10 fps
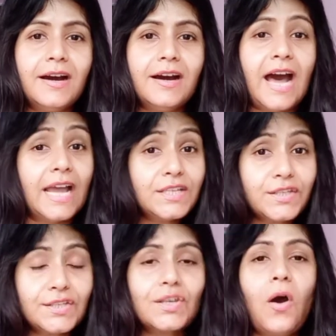I
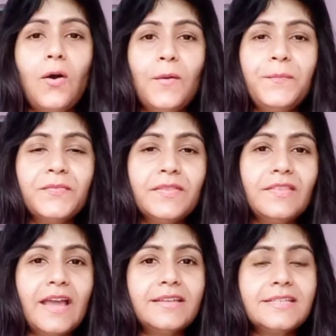saw
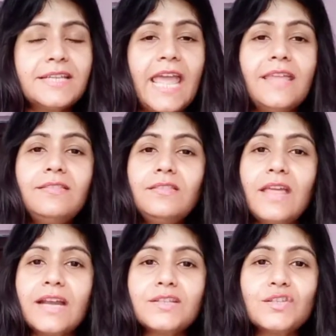that in
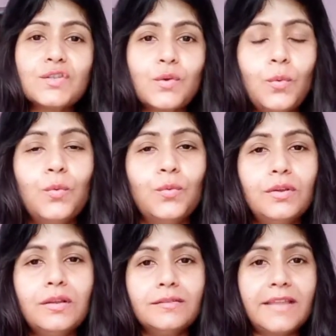that
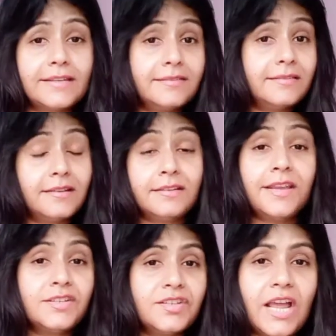school, that
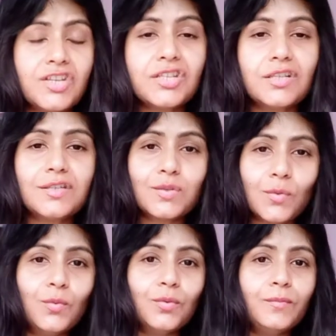international
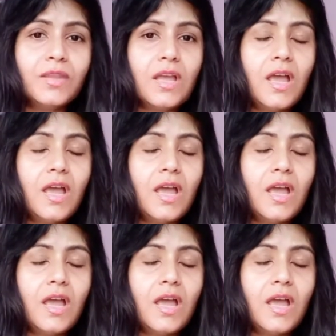school,